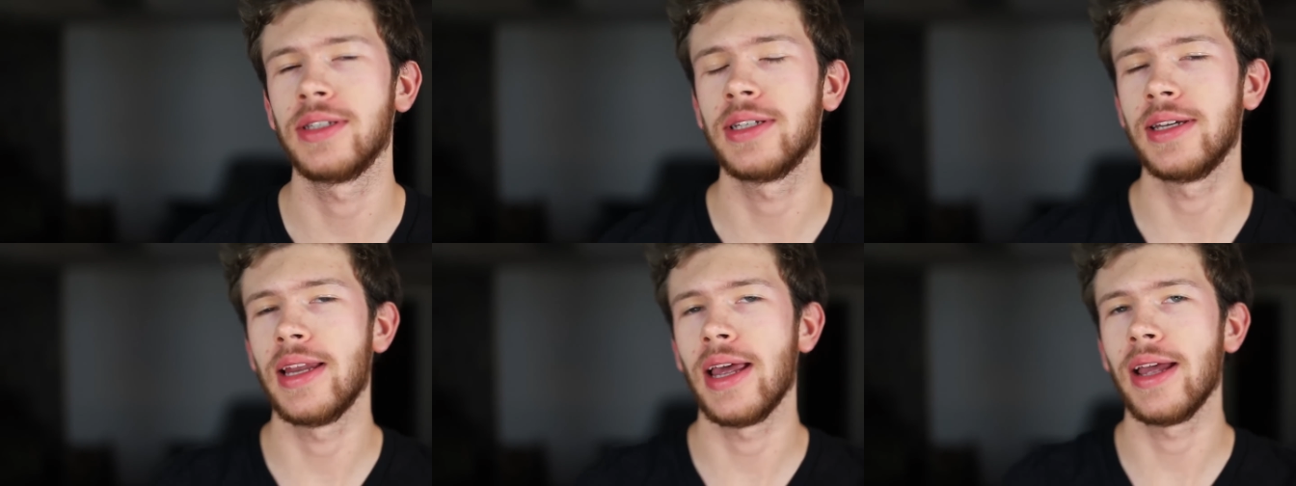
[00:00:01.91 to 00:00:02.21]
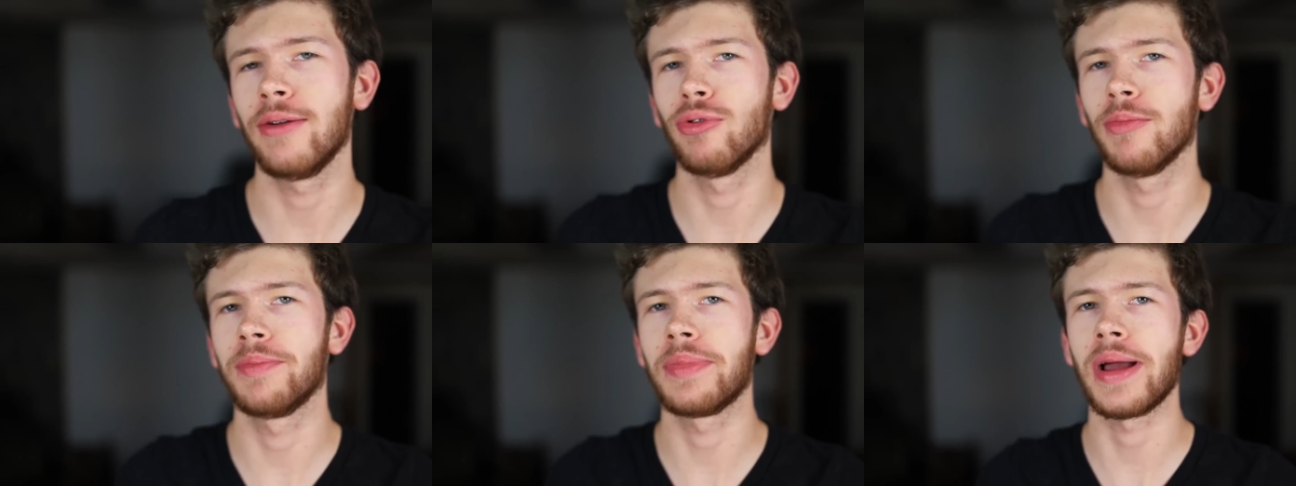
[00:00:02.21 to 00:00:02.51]

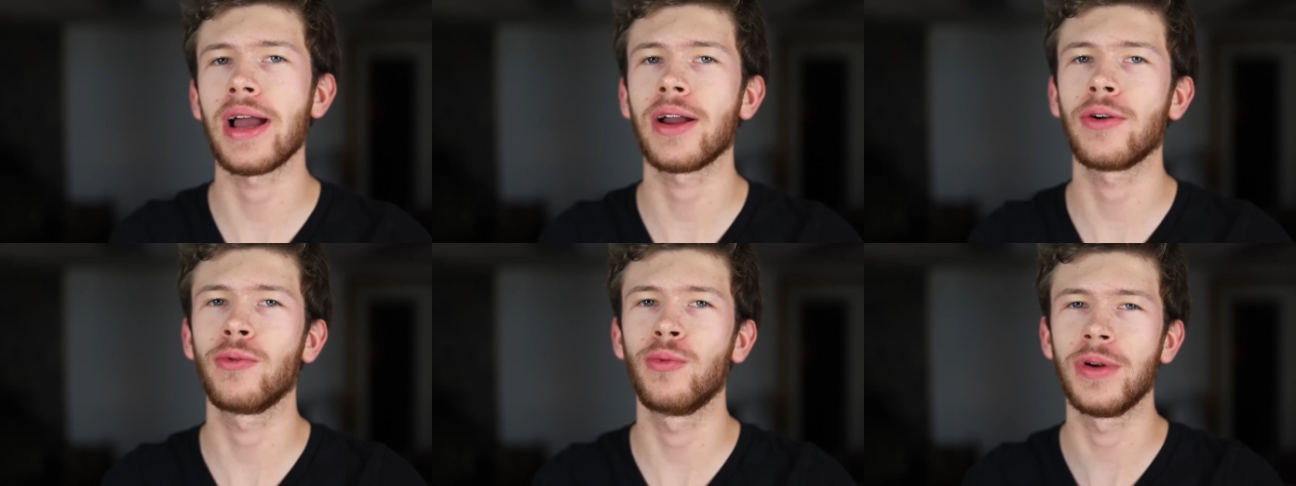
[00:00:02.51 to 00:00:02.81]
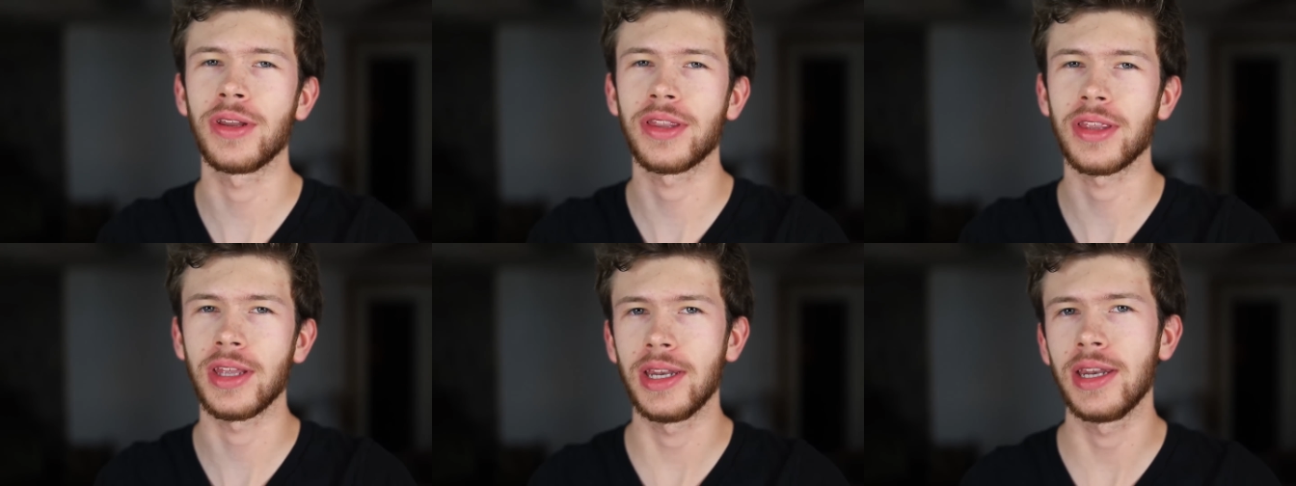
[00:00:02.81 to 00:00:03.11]
Today we're back
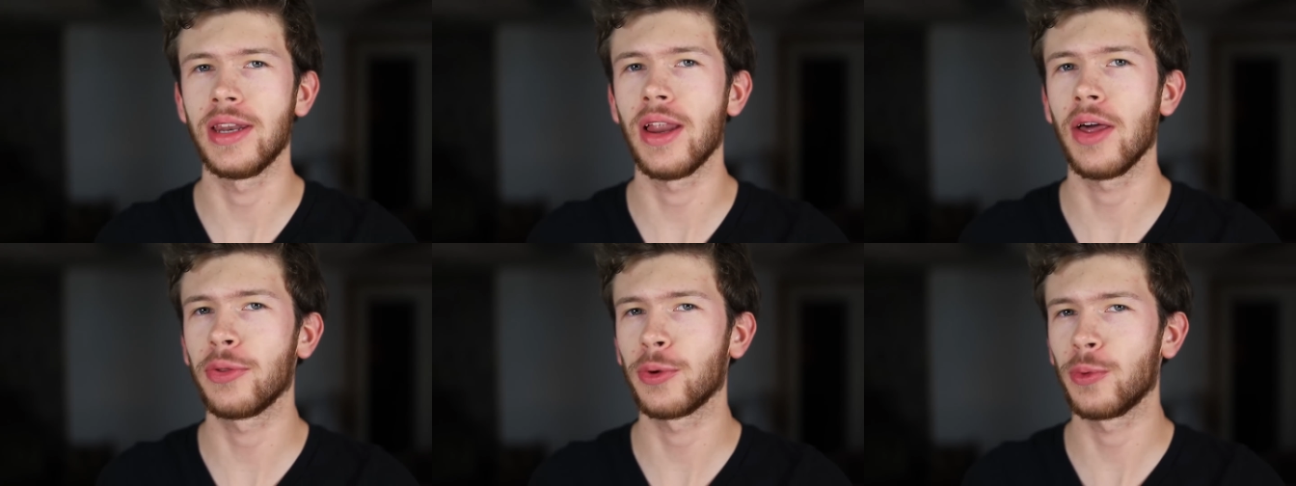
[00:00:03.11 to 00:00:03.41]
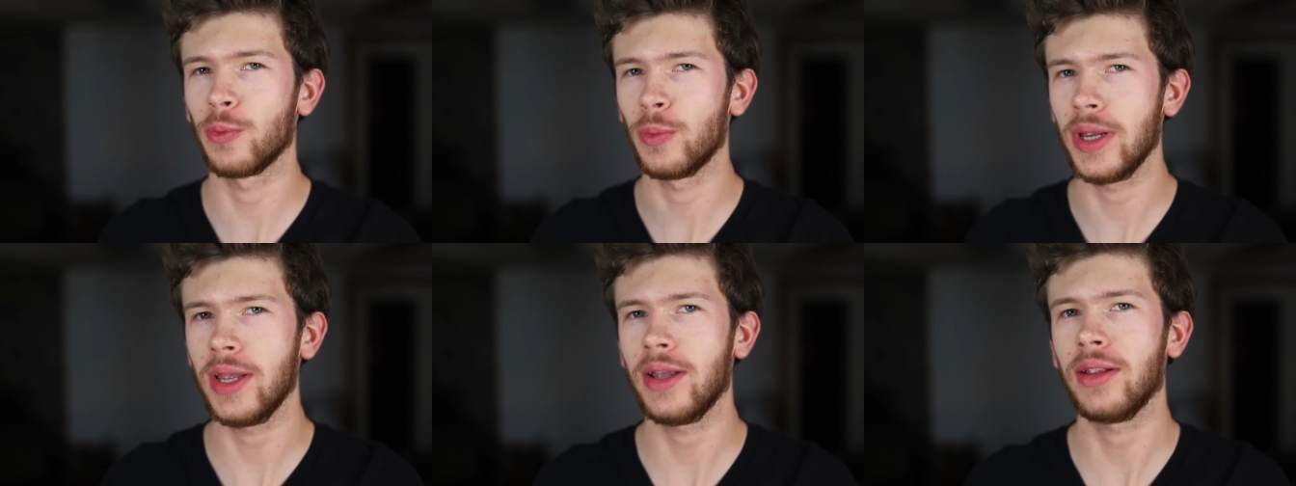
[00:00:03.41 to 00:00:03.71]
with
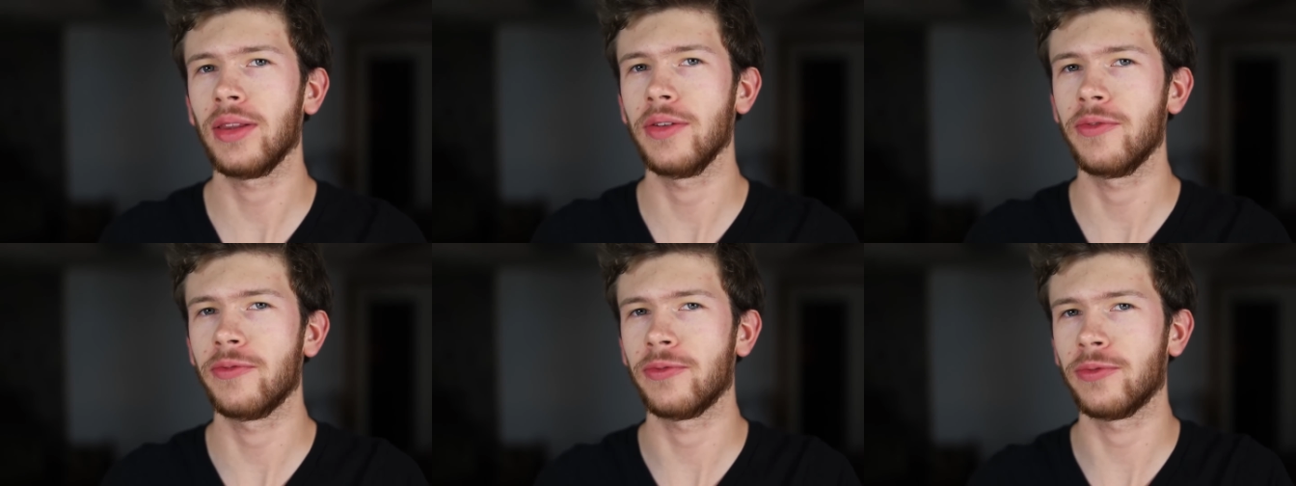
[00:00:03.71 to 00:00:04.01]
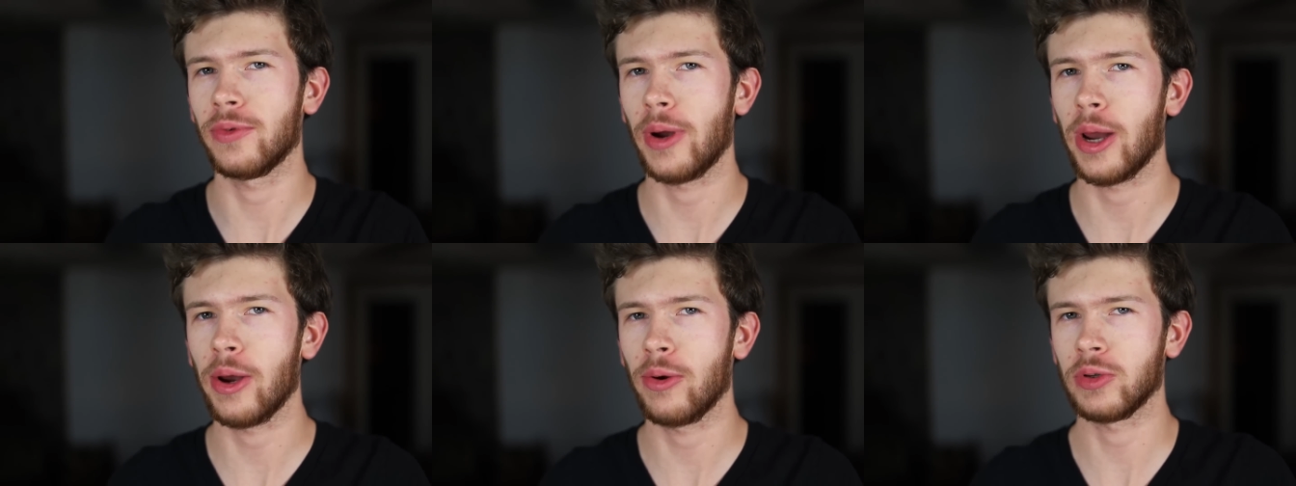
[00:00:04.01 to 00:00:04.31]
another weekly
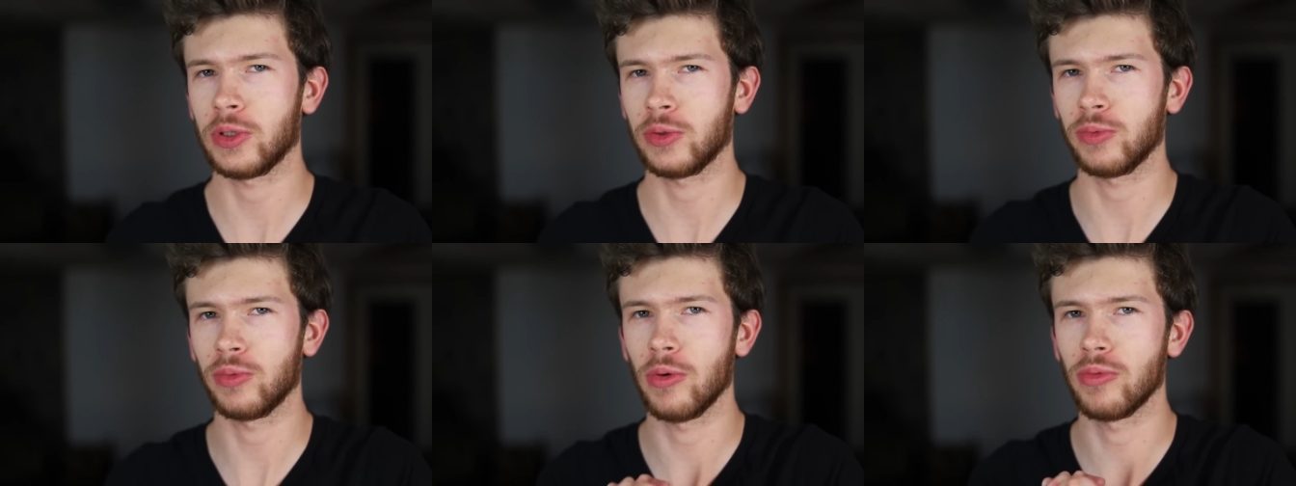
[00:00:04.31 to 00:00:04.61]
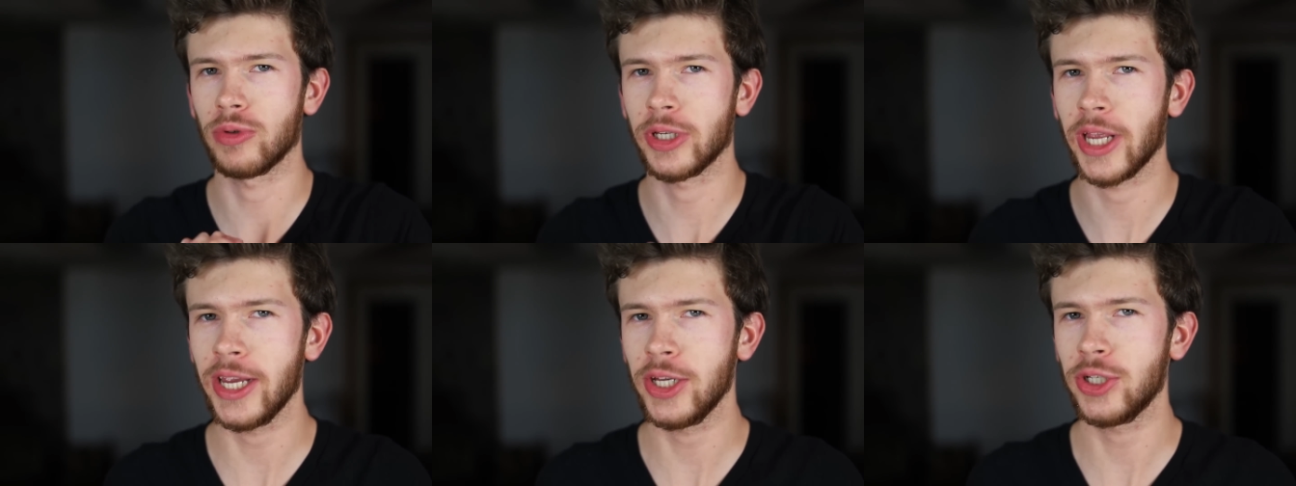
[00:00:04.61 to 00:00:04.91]
fragrance
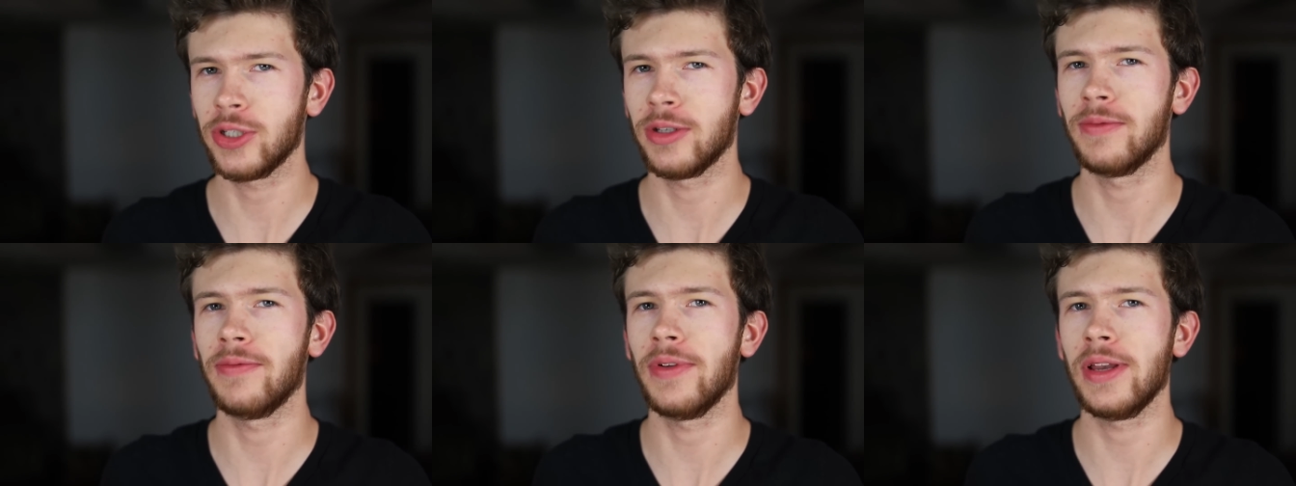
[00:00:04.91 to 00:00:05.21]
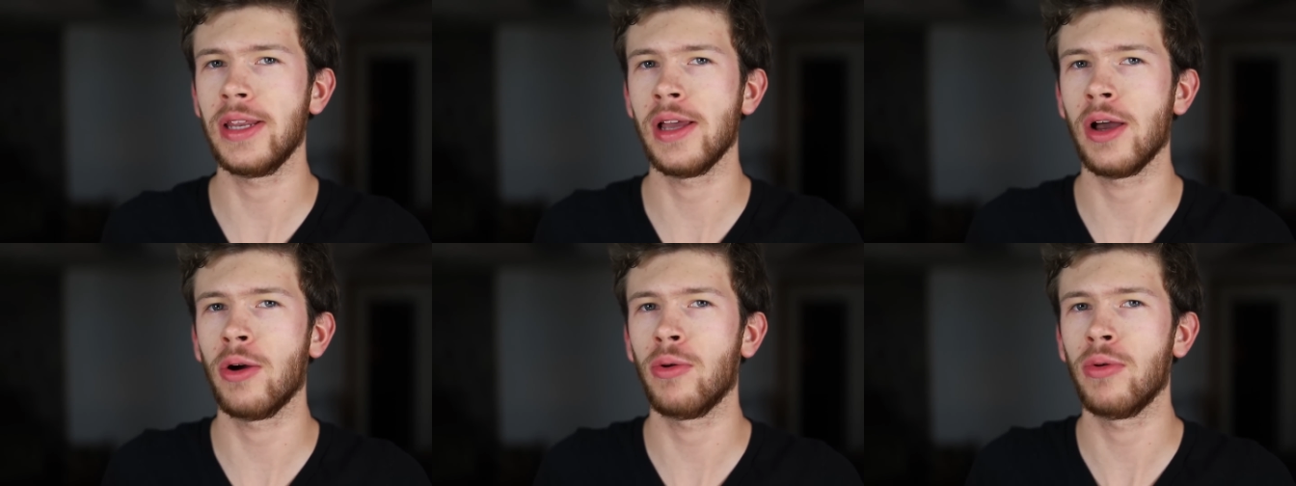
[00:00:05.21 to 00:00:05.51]
rotation
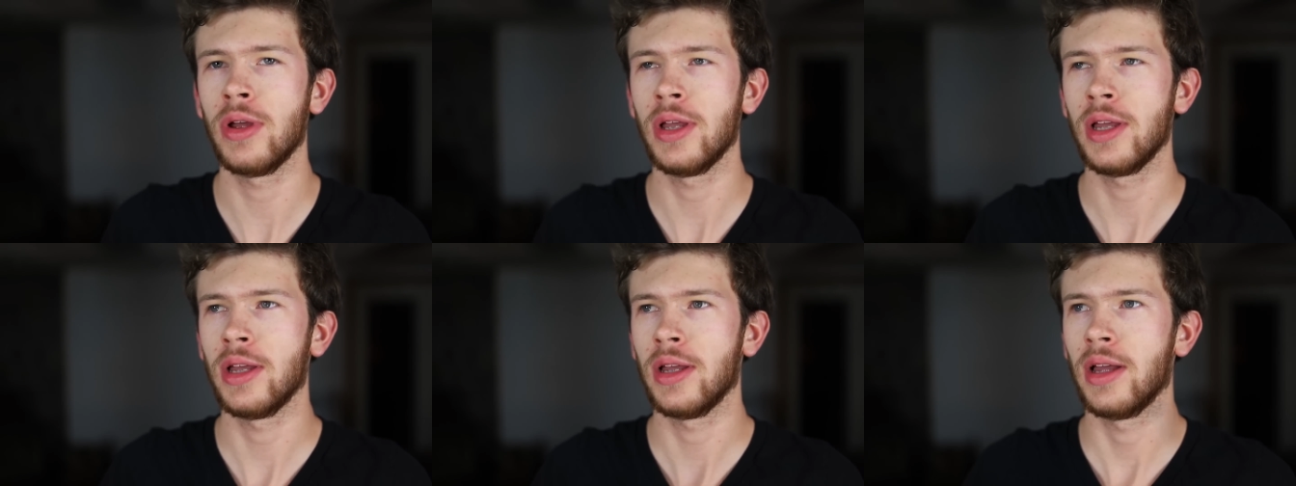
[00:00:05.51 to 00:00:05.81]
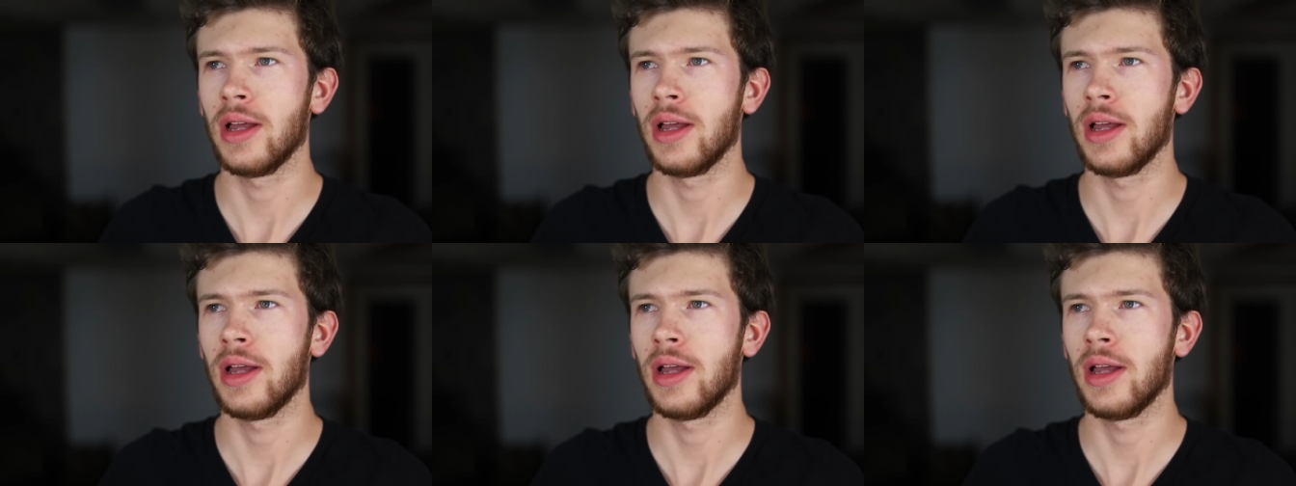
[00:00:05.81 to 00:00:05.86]
video.